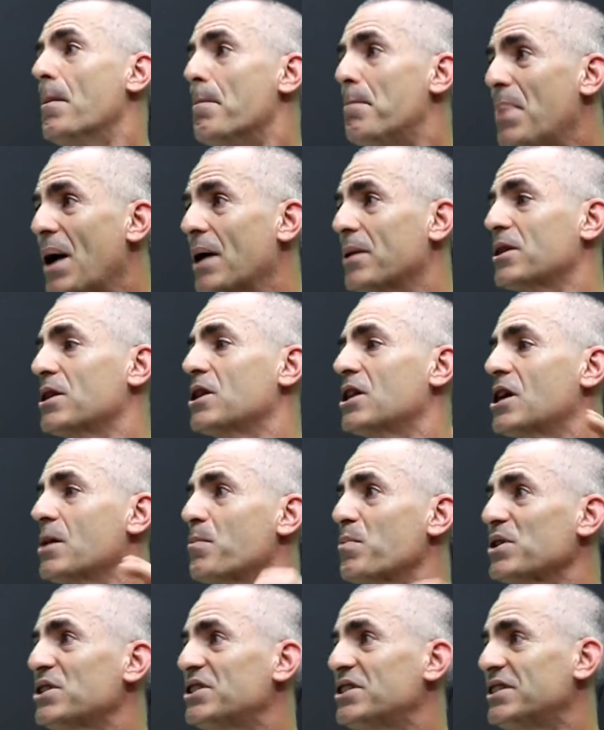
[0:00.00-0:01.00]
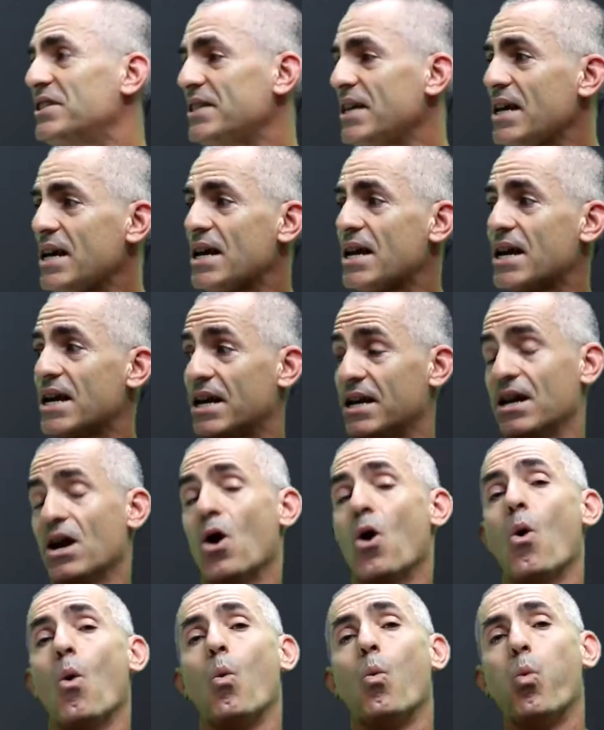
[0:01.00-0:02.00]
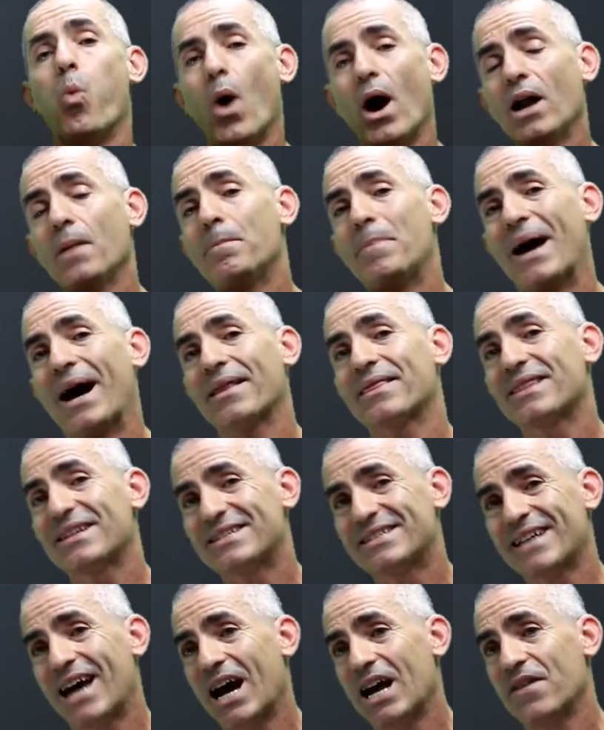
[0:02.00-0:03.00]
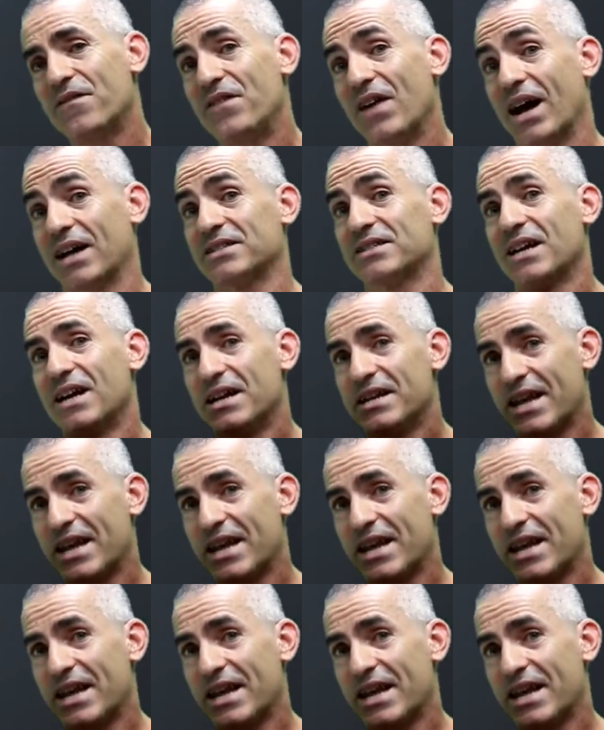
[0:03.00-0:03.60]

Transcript: But to proceed, what about the side effects?